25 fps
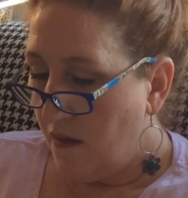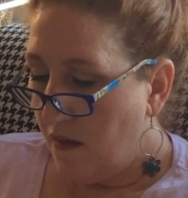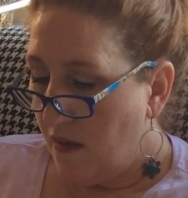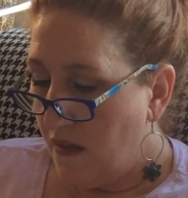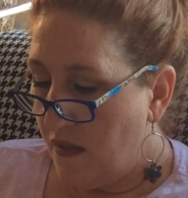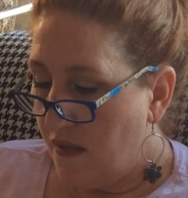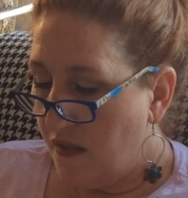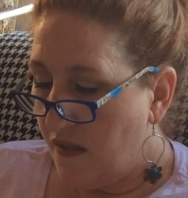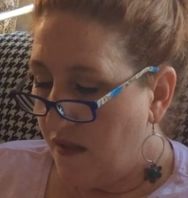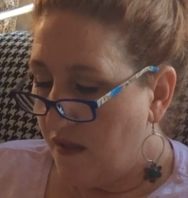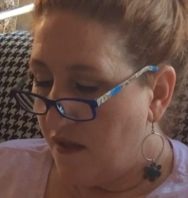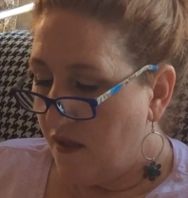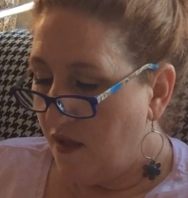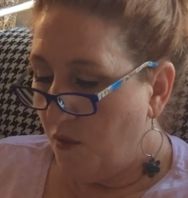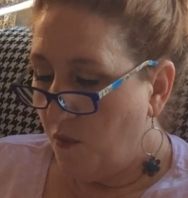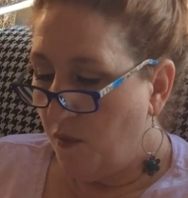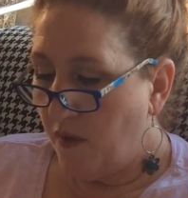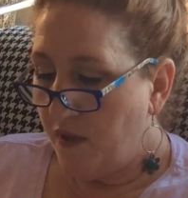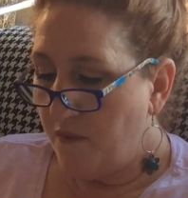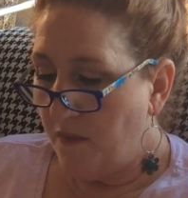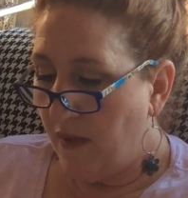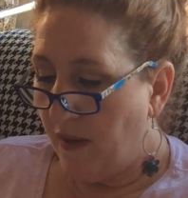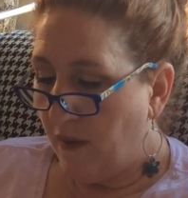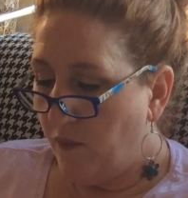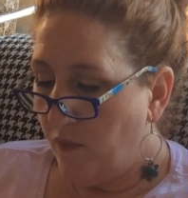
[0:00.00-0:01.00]
His sister
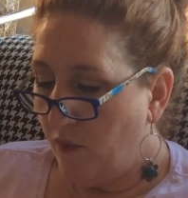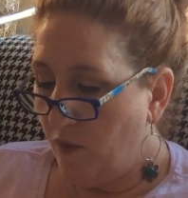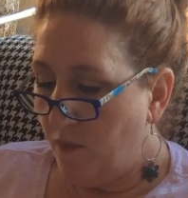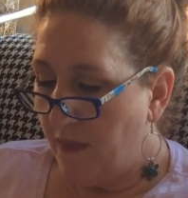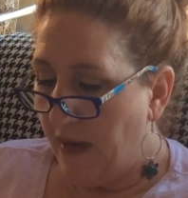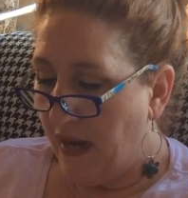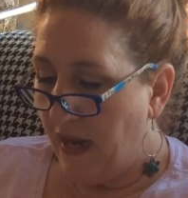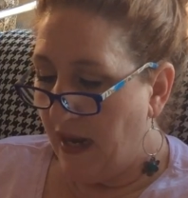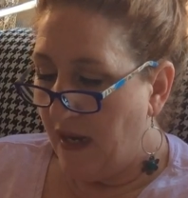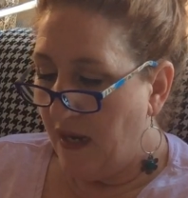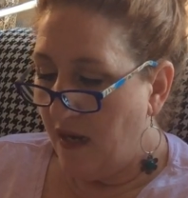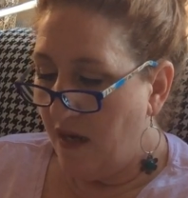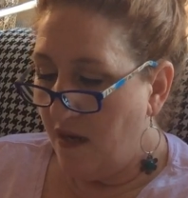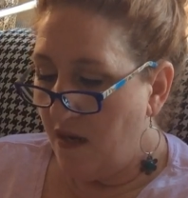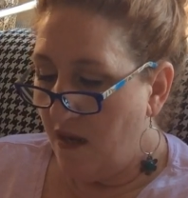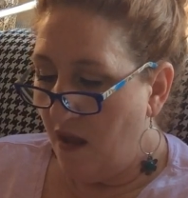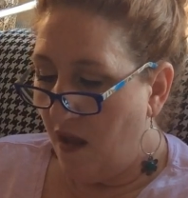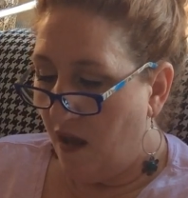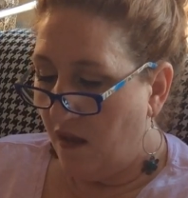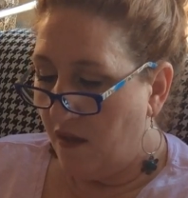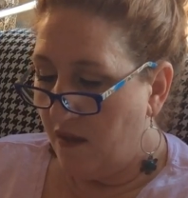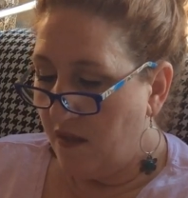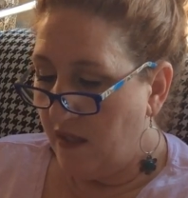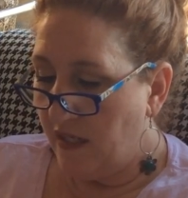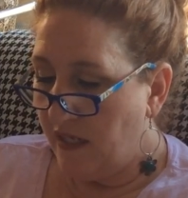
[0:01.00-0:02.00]
was my roommate in
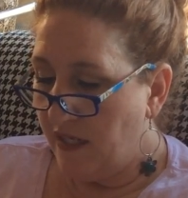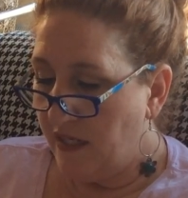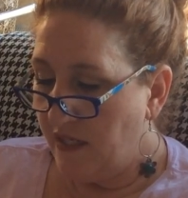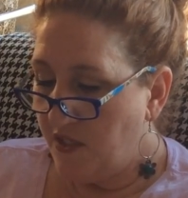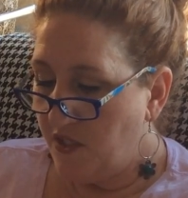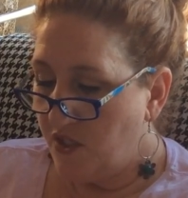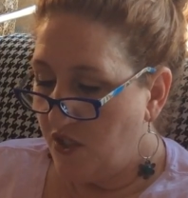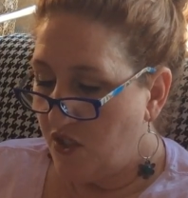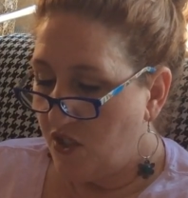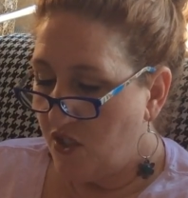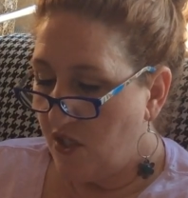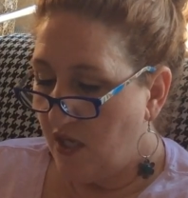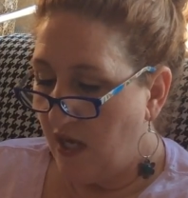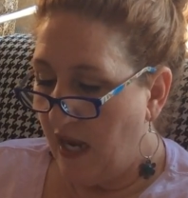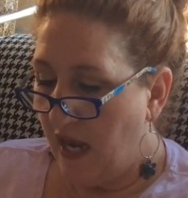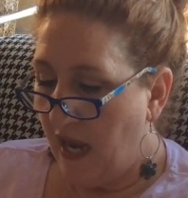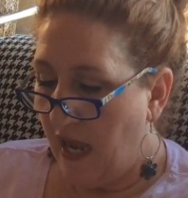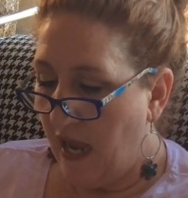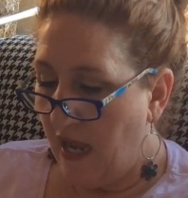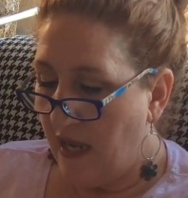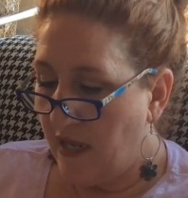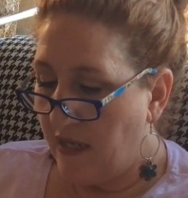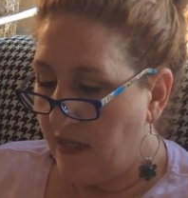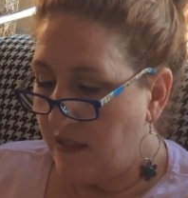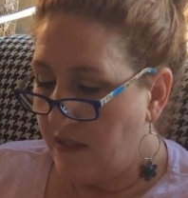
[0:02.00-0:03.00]
college,
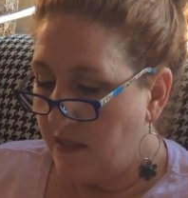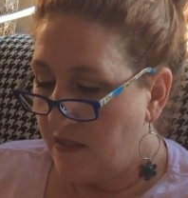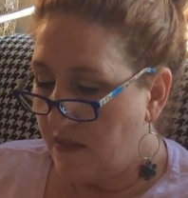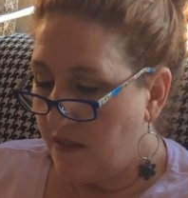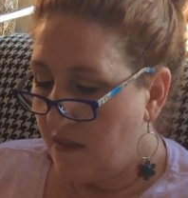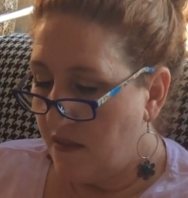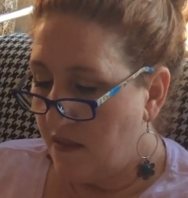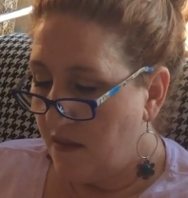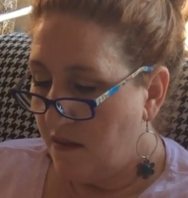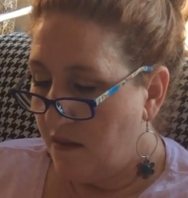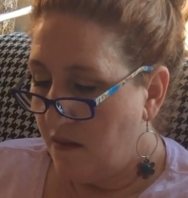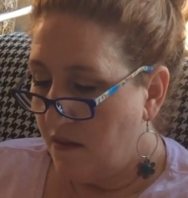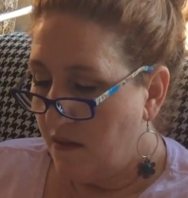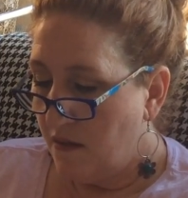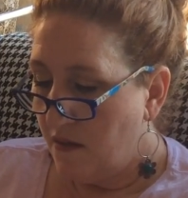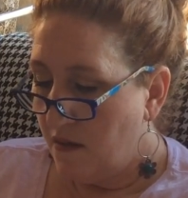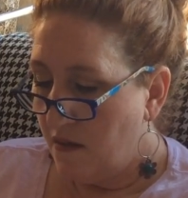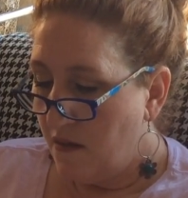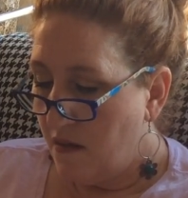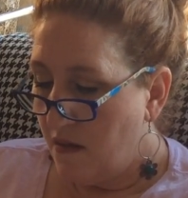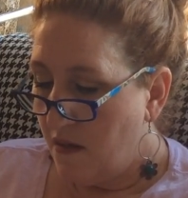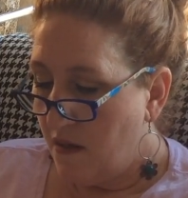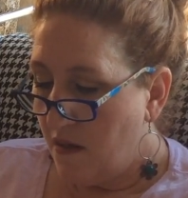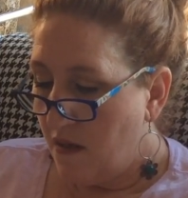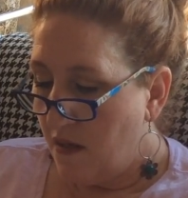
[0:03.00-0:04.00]
and
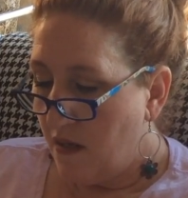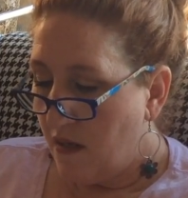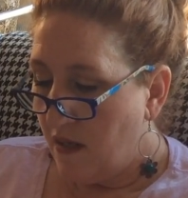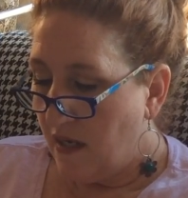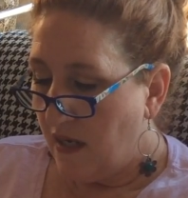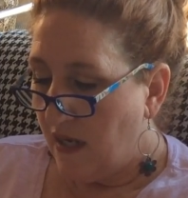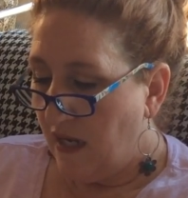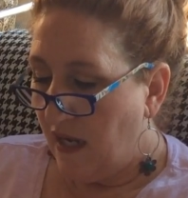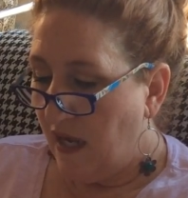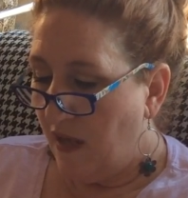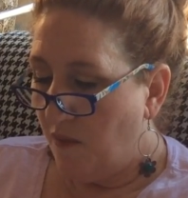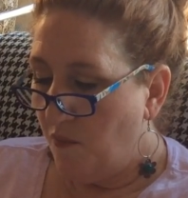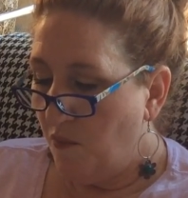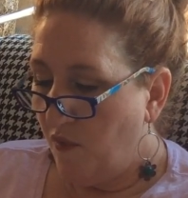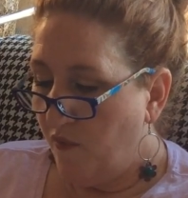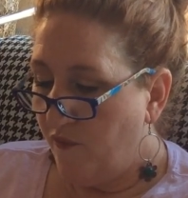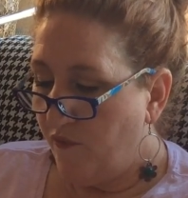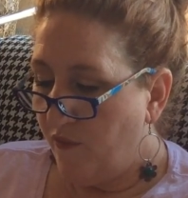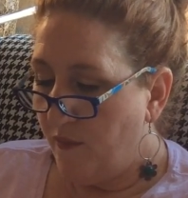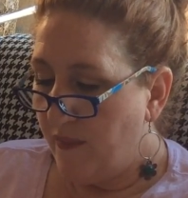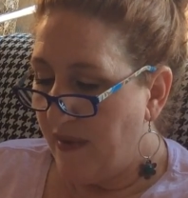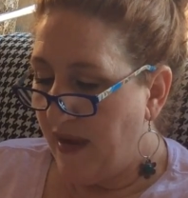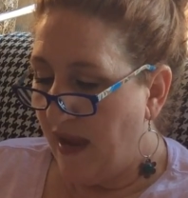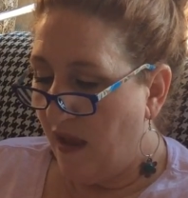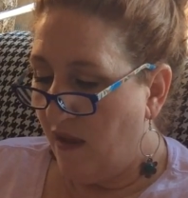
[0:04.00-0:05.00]
he had moved
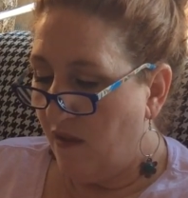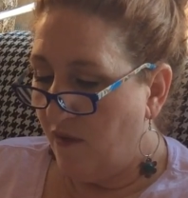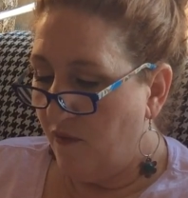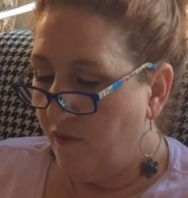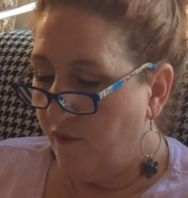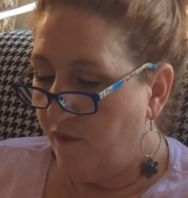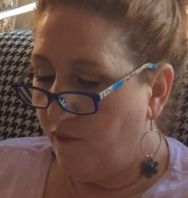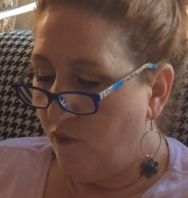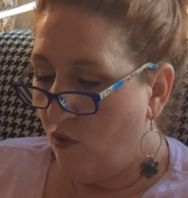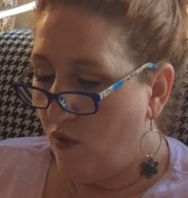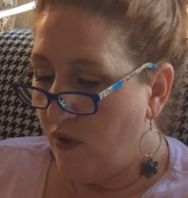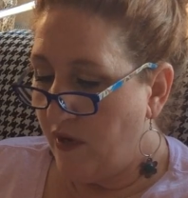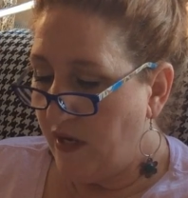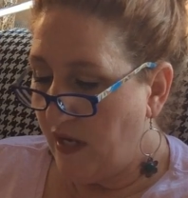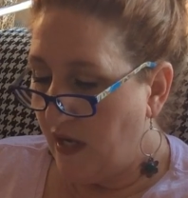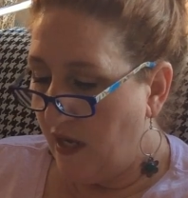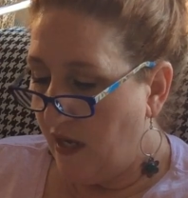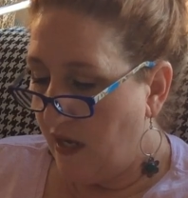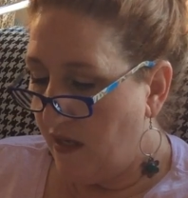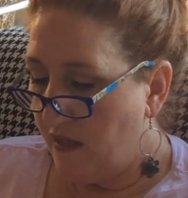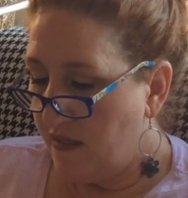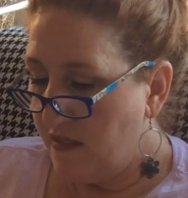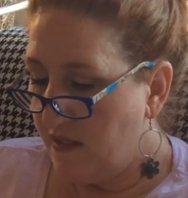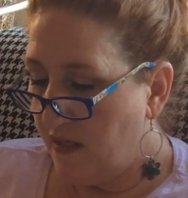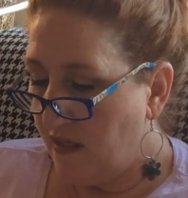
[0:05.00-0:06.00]
from
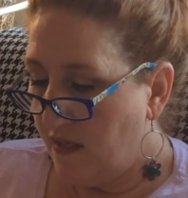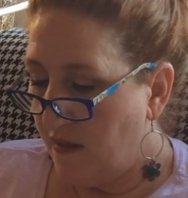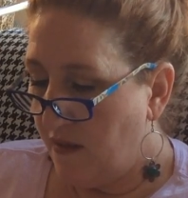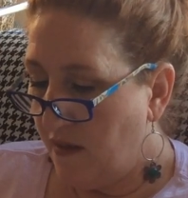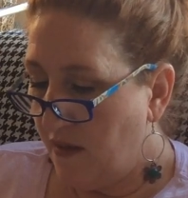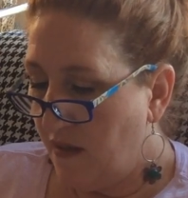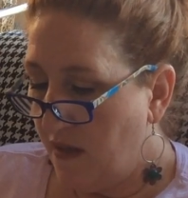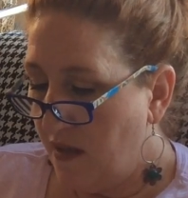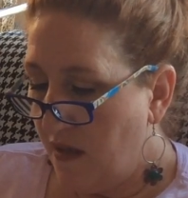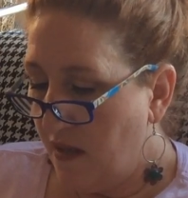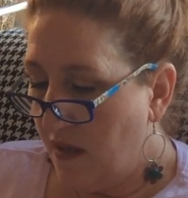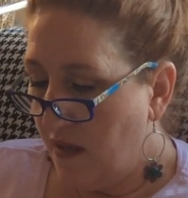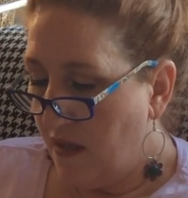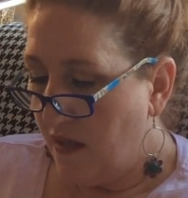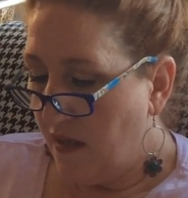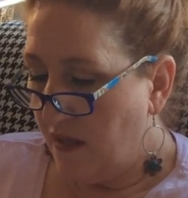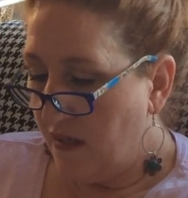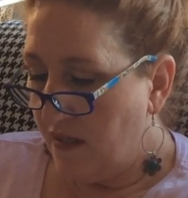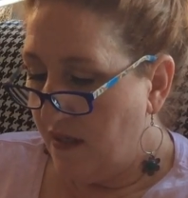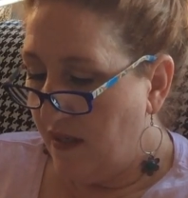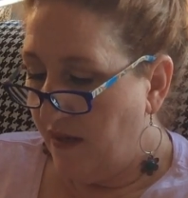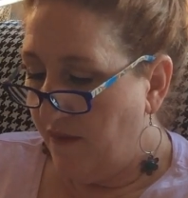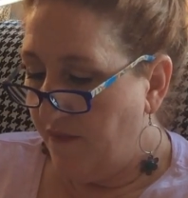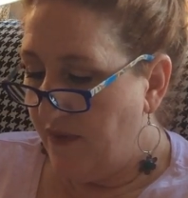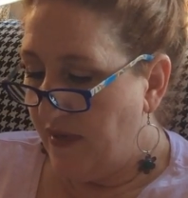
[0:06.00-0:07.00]
California to
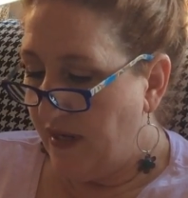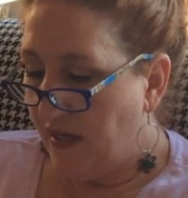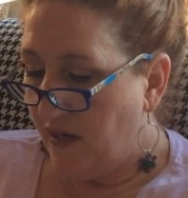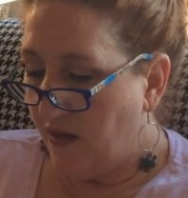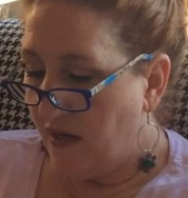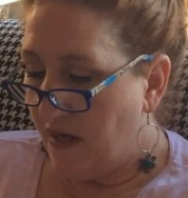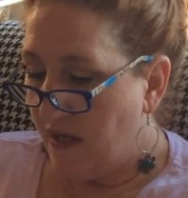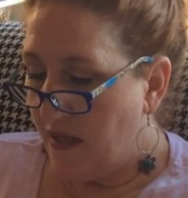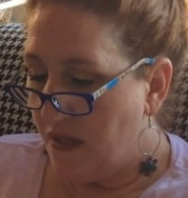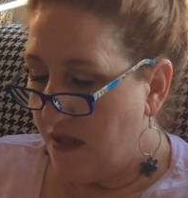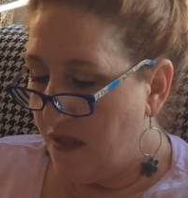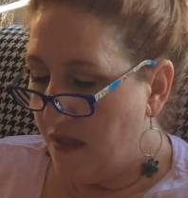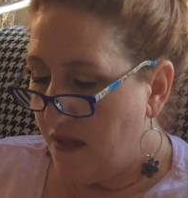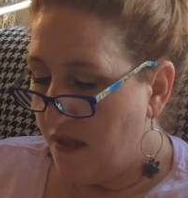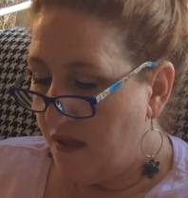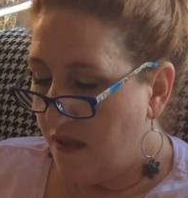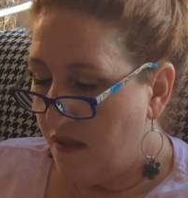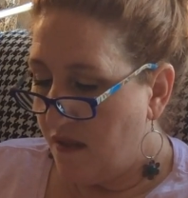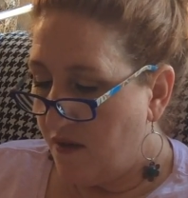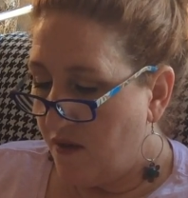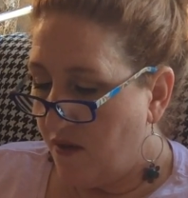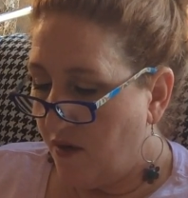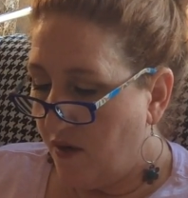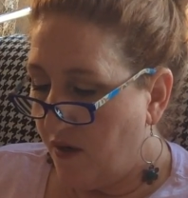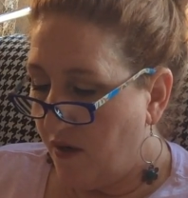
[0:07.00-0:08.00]
live near his
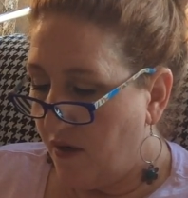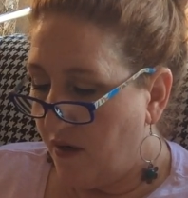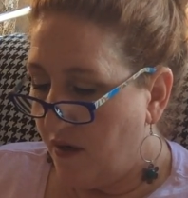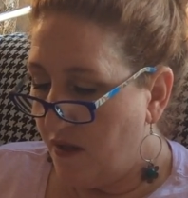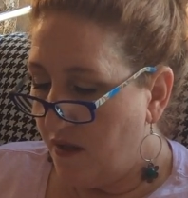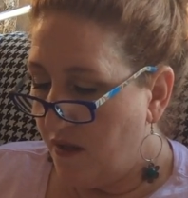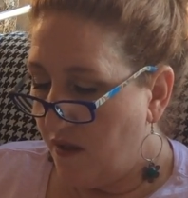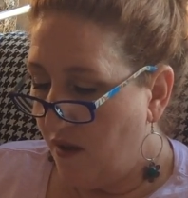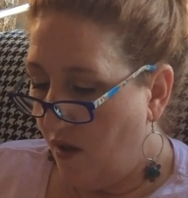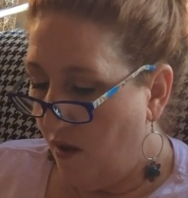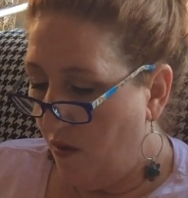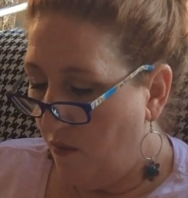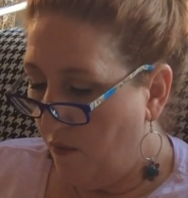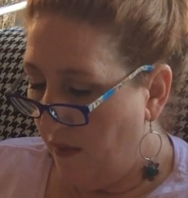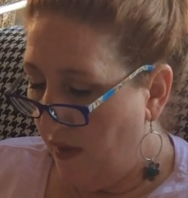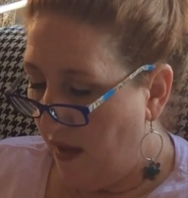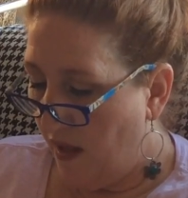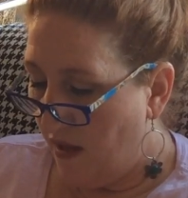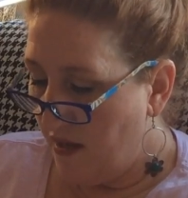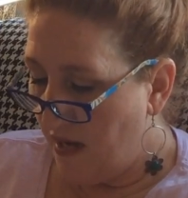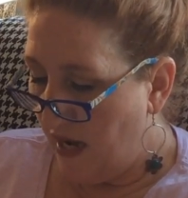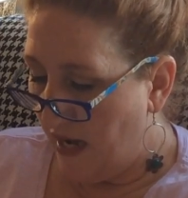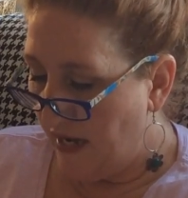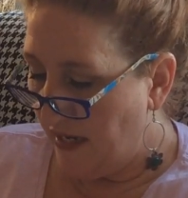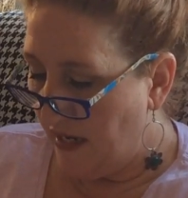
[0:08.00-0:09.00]
sister. So we
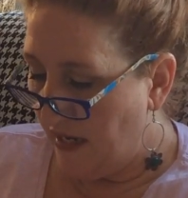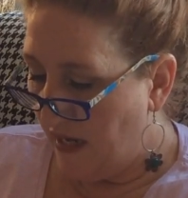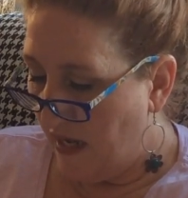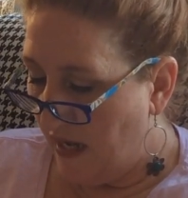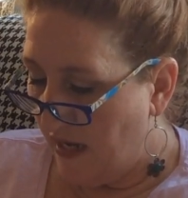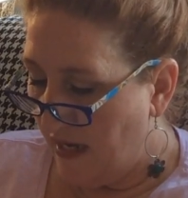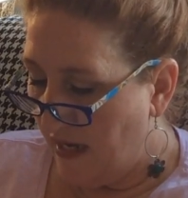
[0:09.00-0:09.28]
all kind of